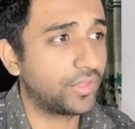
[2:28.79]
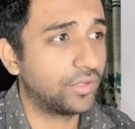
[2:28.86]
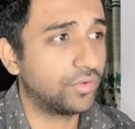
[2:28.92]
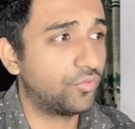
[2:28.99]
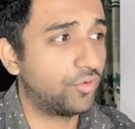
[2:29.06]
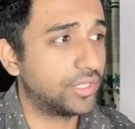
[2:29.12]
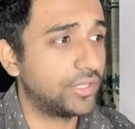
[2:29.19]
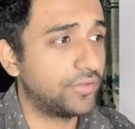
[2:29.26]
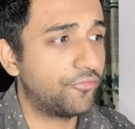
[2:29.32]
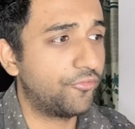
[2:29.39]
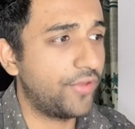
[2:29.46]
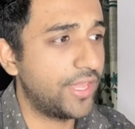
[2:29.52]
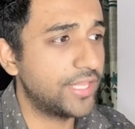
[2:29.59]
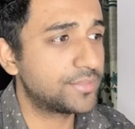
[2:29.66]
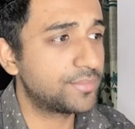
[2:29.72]
For the
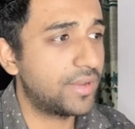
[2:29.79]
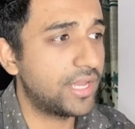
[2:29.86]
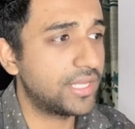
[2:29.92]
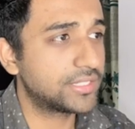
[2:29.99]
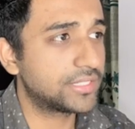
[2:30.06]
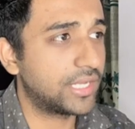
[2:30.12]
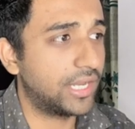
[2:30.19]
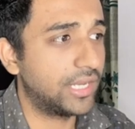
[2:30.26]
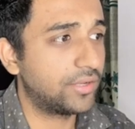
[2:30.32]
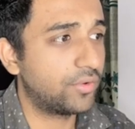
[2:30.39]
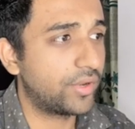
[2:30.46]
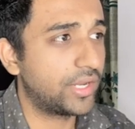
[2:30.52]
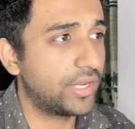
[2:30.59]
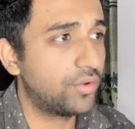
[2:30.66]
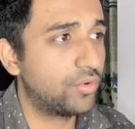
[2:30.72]
face mask, I'll
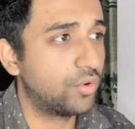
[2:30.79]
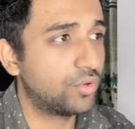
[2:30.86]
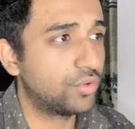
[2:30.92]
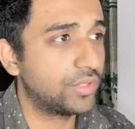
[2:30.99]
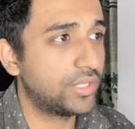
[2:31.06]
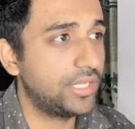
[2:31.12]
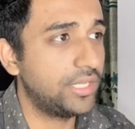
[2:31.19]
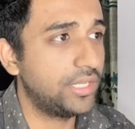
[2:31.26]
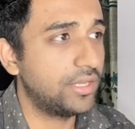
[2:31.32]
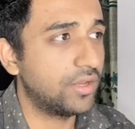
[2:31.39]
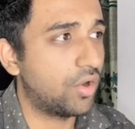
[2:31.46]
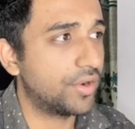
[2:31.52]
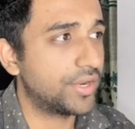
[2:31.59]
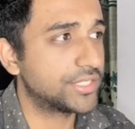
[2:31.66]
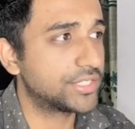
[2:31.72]
quickly go to the
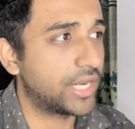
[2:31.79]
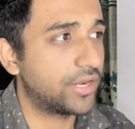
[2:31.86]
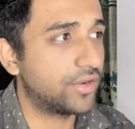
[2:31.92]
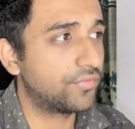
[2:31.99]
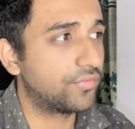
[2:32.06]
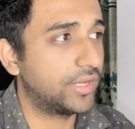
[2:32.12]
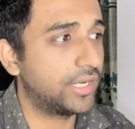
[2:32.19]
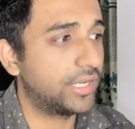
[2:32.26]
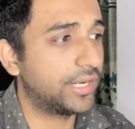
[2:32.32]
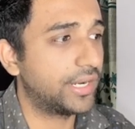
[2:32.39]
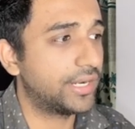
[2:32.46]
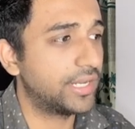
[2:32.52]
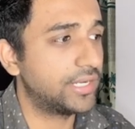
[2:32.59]
orange kind of color and I'll